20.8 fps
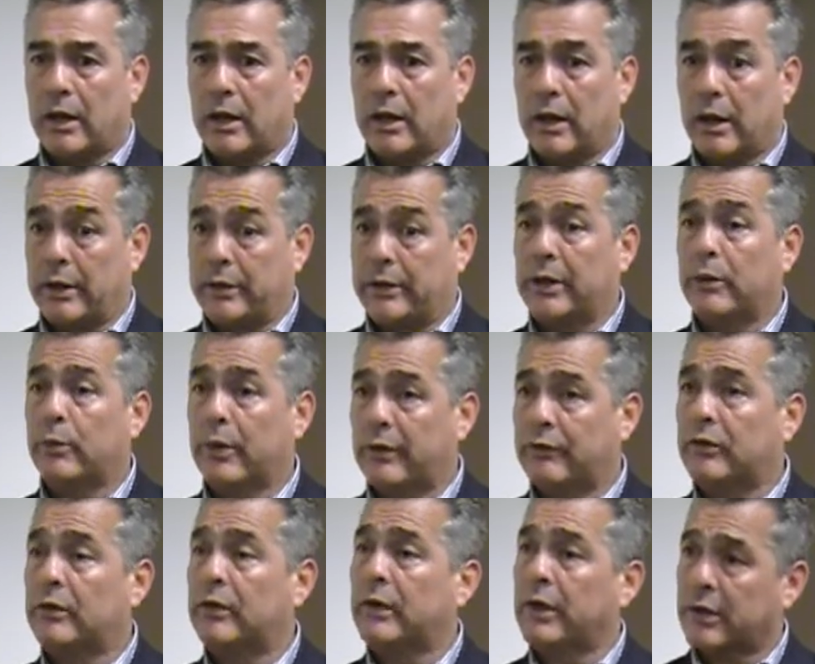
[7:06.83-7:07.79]
I think we have
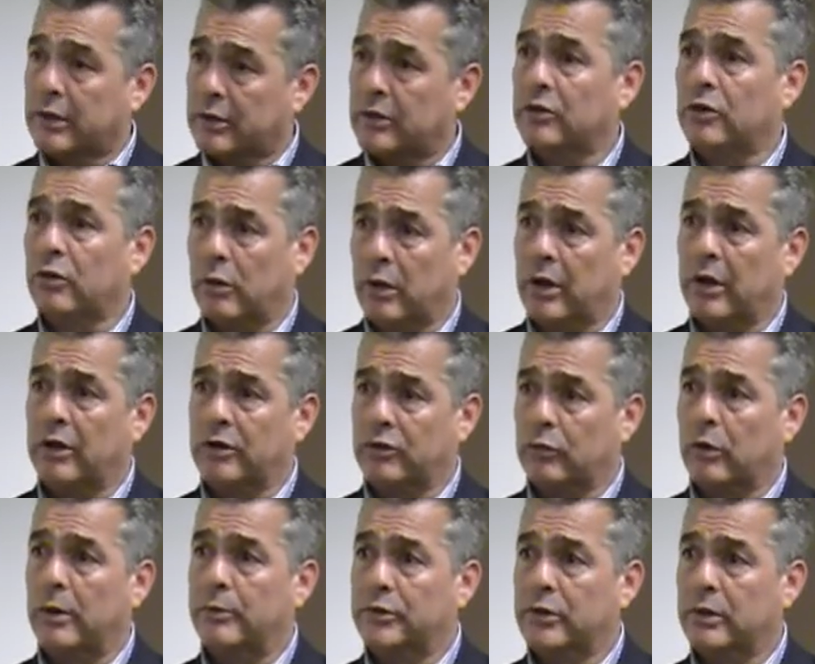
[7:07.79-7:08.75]
to look at
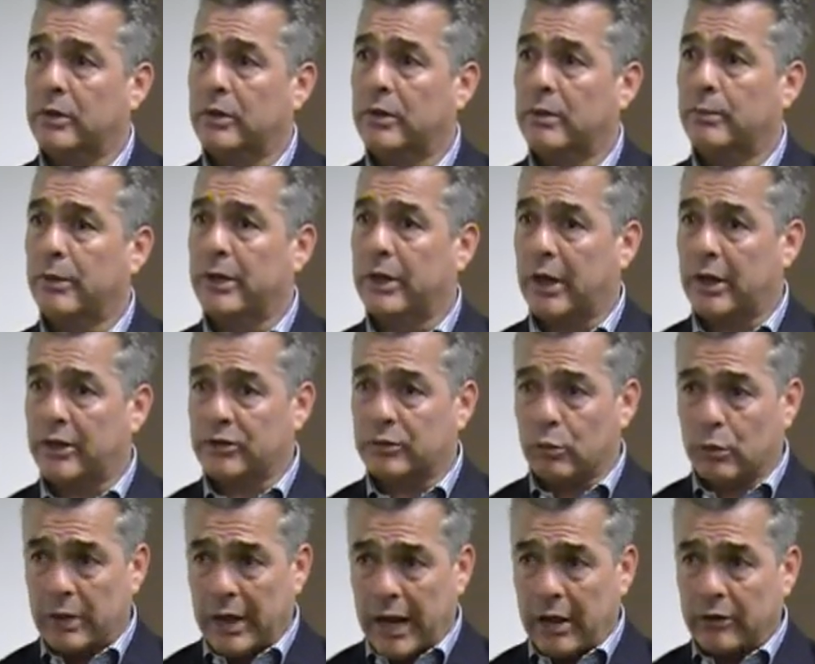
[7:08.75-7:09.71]
conscription because
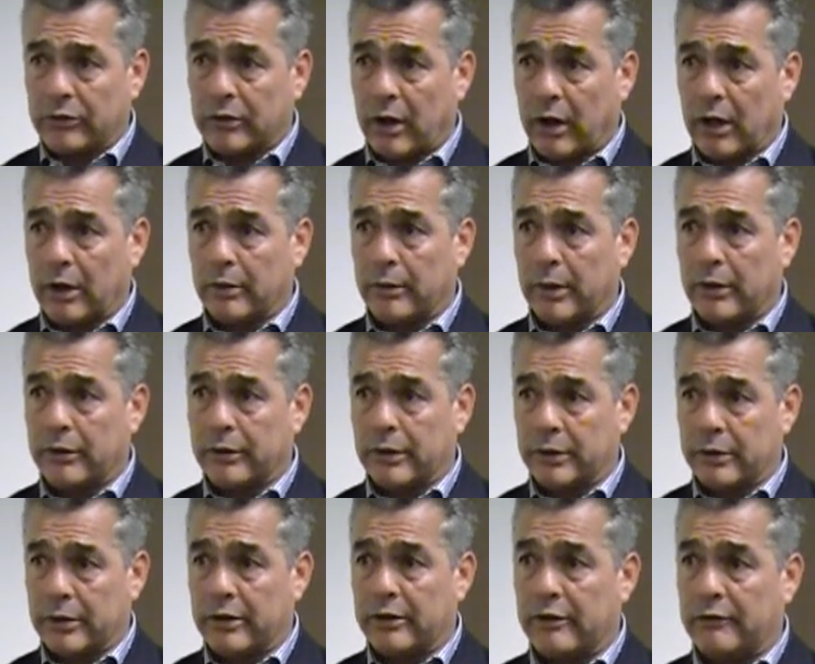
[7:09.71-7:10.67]
we're now talking about
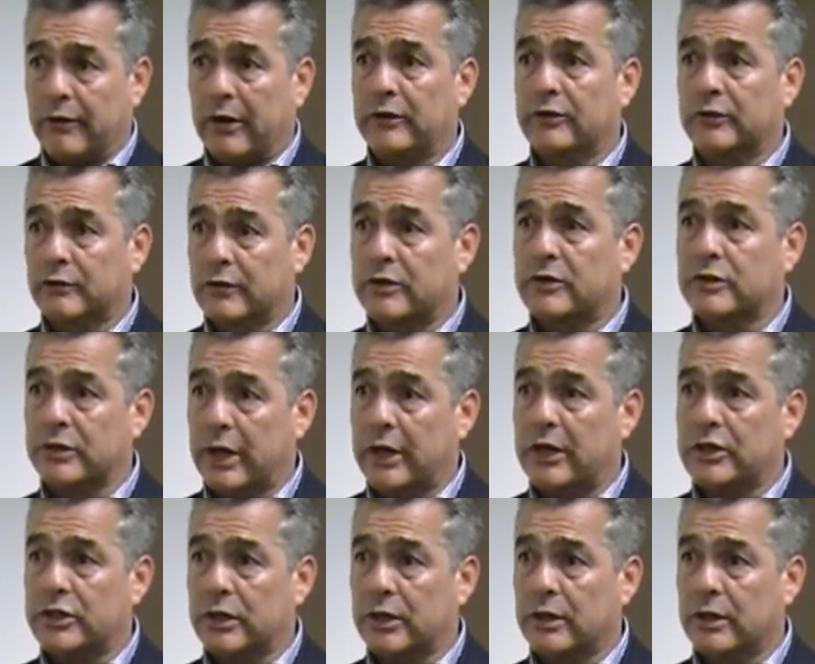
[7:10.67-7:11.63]
the defense of this
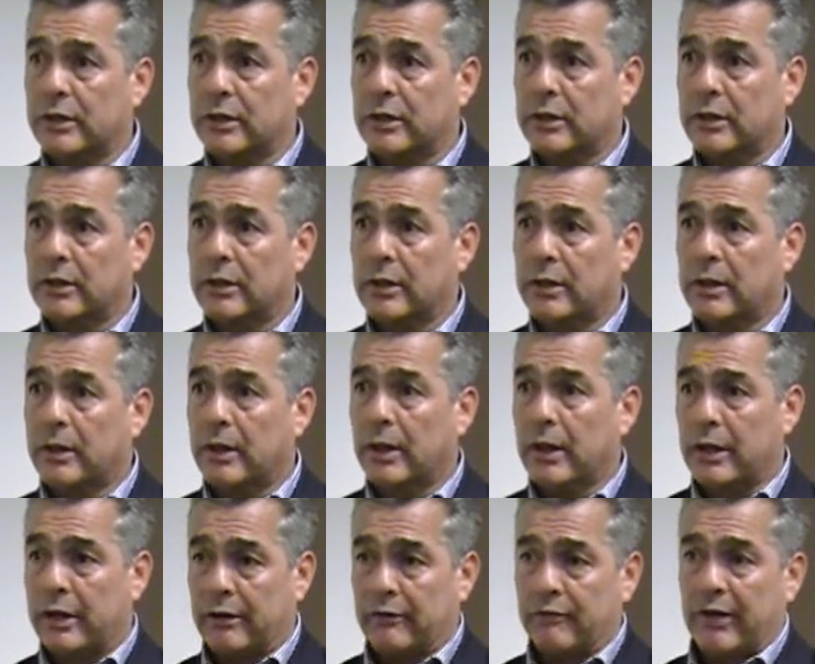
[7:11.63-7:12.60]
nation
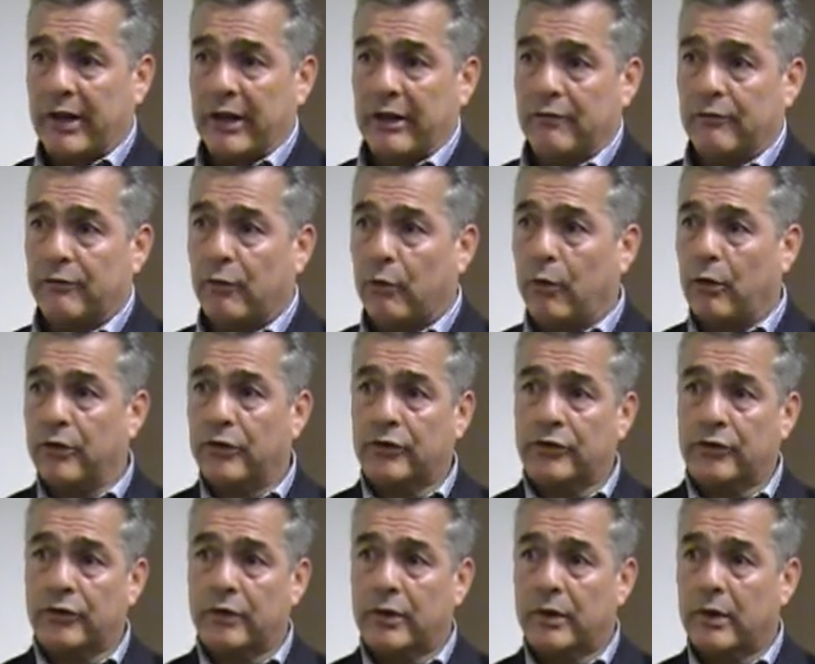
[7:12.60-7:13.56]
and invading
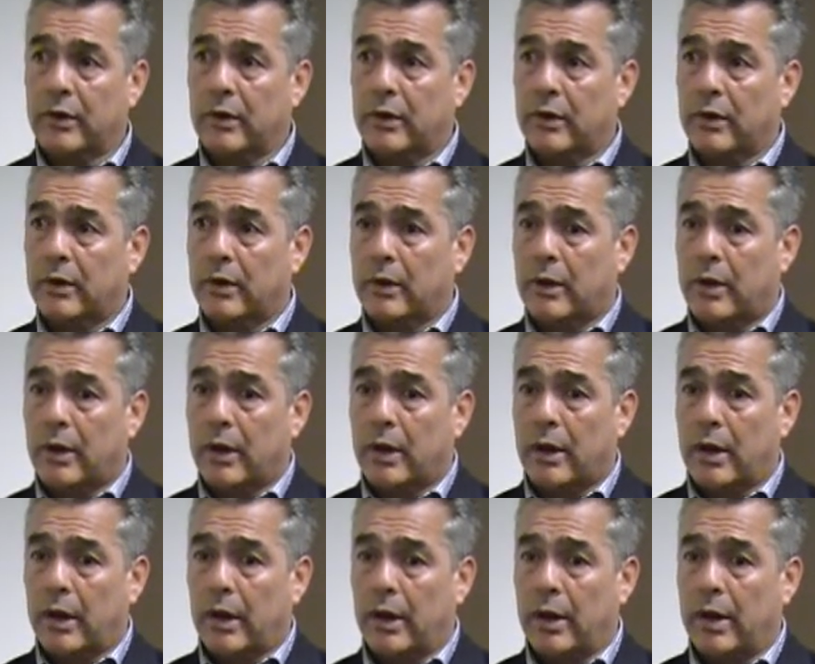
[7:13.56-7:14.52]
force.
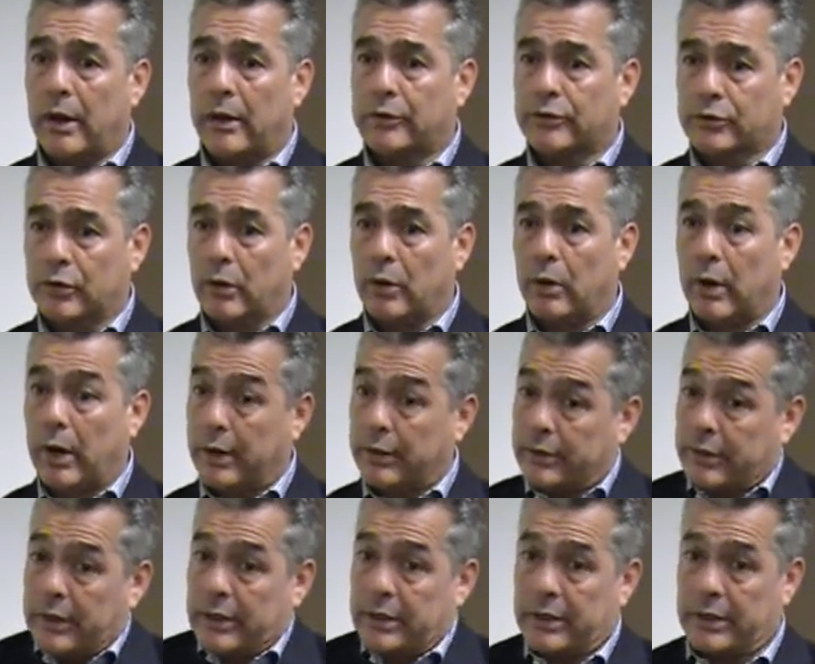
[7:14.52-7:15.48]
So I
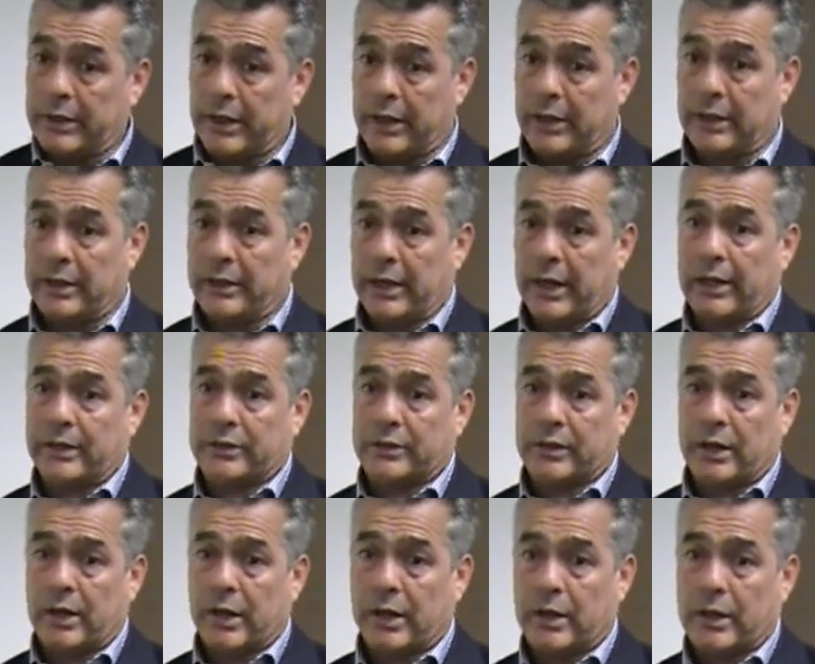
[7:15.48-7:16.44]
think in that
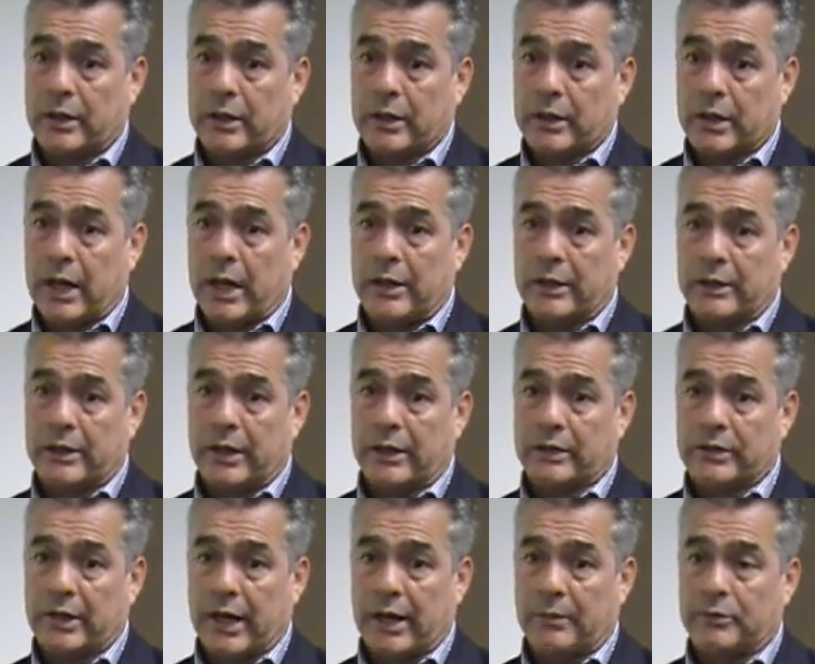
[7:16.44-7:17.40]

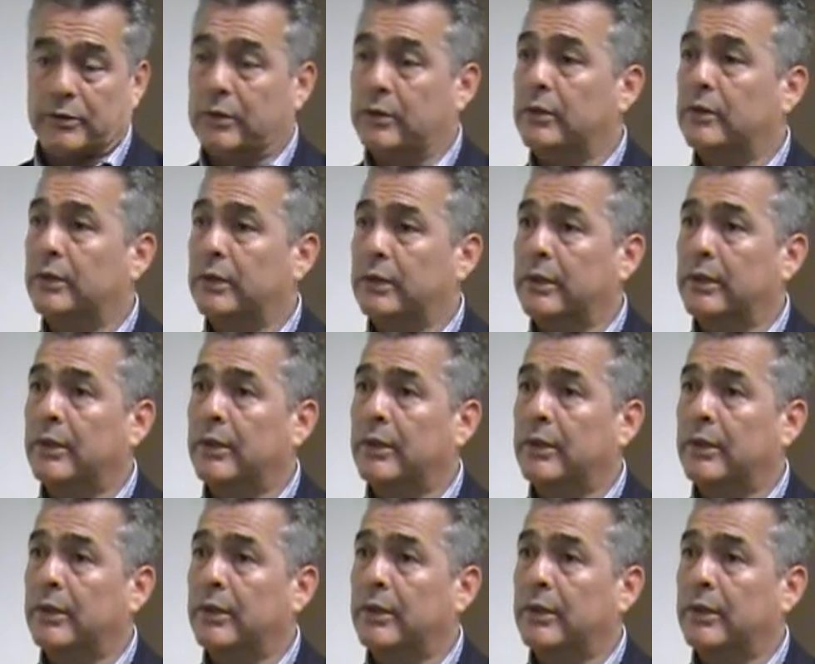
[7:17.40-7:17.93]
context, absolutely.